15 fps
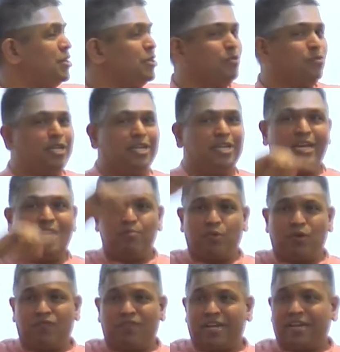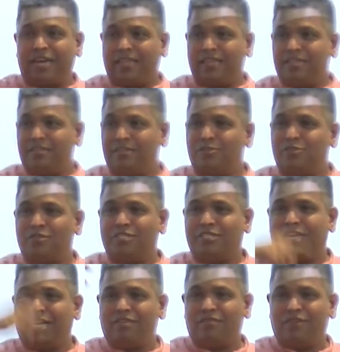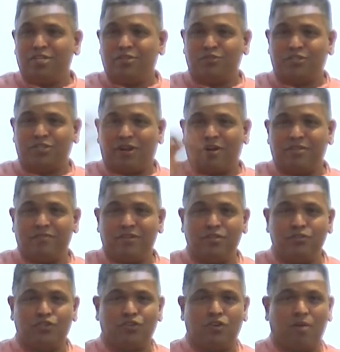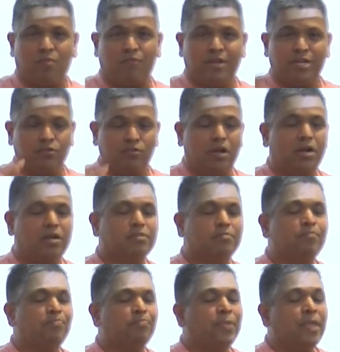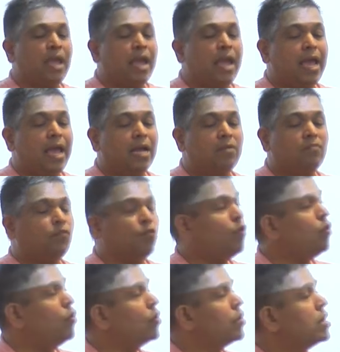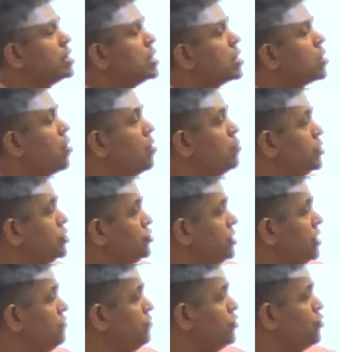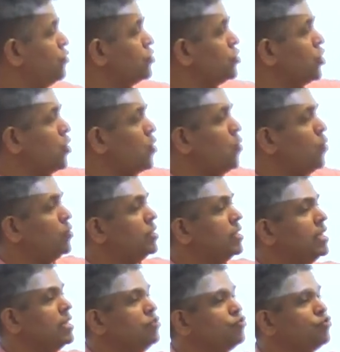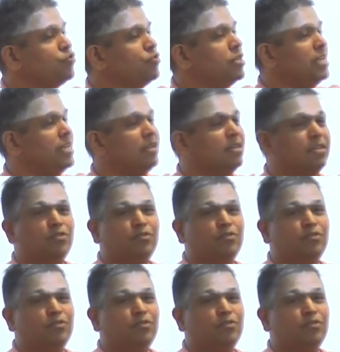you need a perfect calendar to decide when to start, when to stop, when to cut. And for commerce, if you don't grow, then you should need